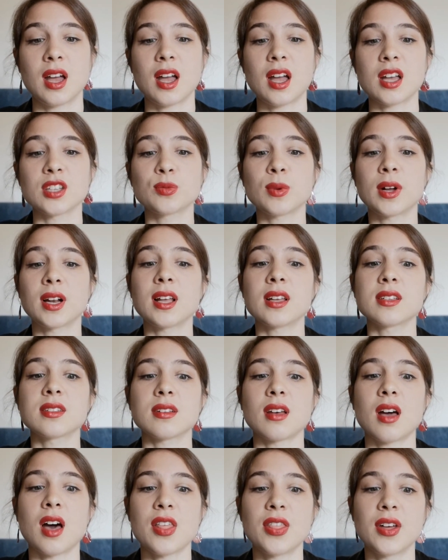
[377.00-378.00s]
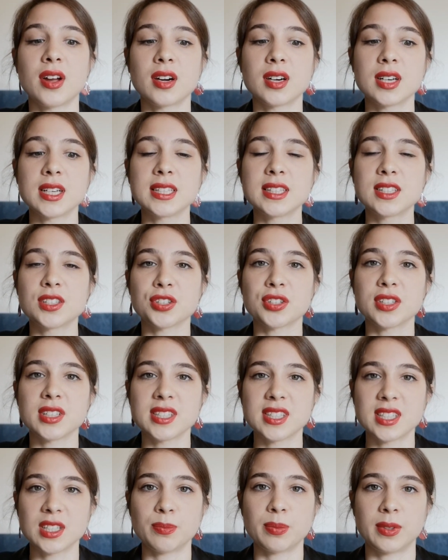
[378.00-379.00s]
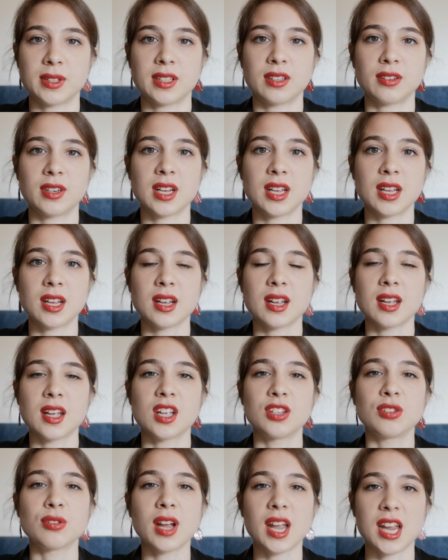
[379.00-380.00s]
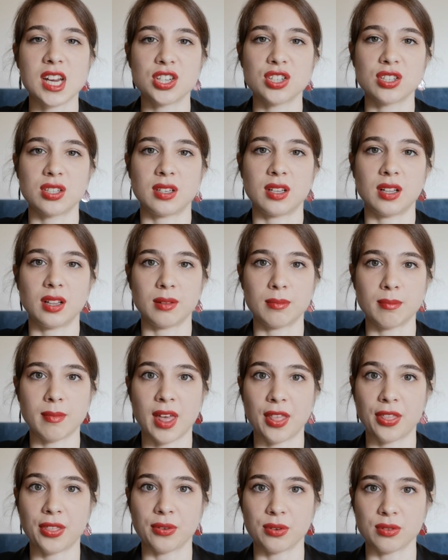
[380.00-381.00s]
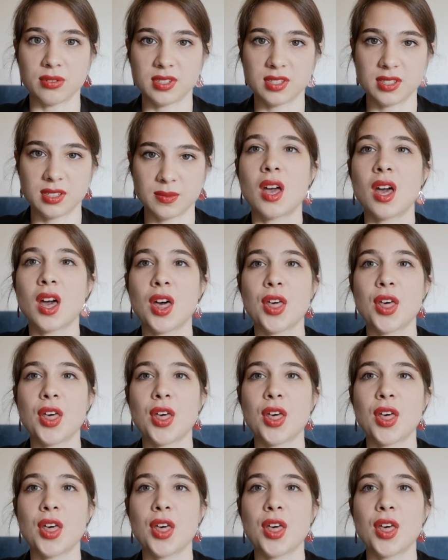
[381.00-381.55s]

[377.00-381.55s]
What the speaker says: as well as other interdisciplinary educational methods.